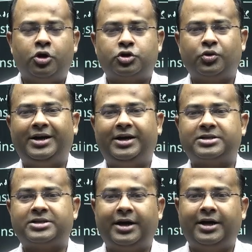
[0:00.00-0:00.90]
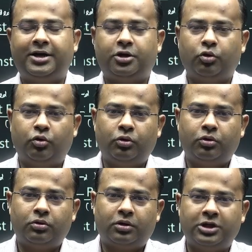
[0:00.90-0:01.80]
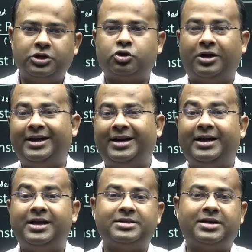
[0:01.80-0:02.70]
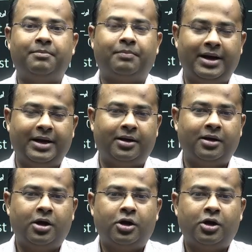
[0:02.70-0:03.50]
so he decided to consolidate his empire.